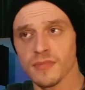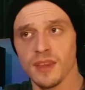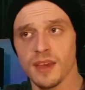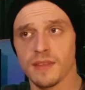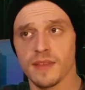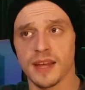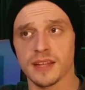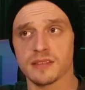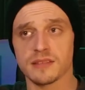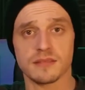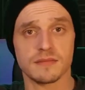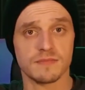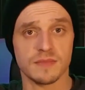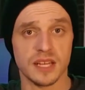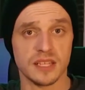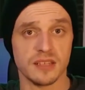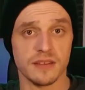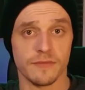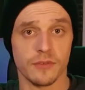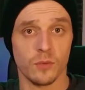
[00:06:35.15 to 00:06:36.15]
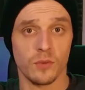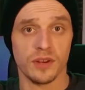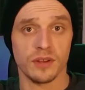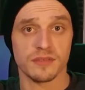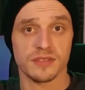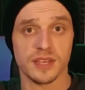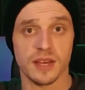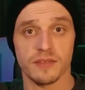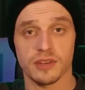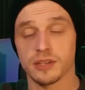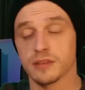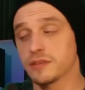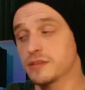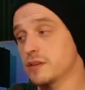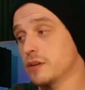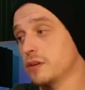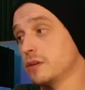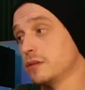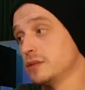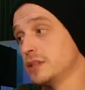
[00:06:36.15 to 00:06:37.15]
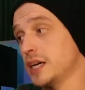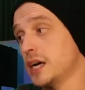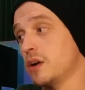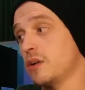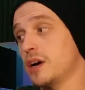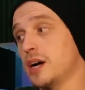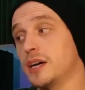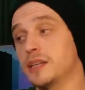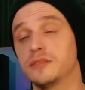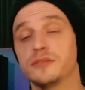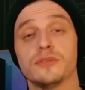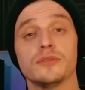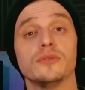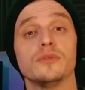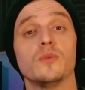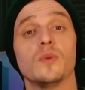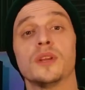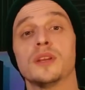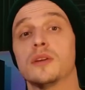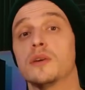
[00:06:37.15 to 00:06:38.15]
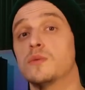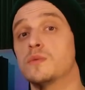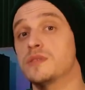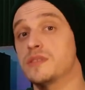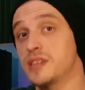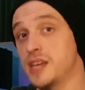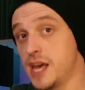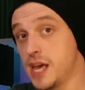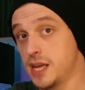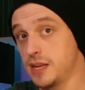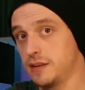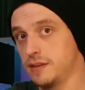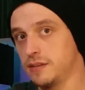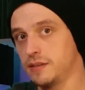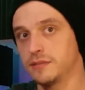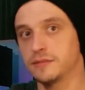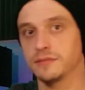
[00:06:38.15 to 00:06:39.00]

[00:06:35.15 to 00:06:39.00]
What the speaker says: And that's it for Windows 7. So now on to Windows 10.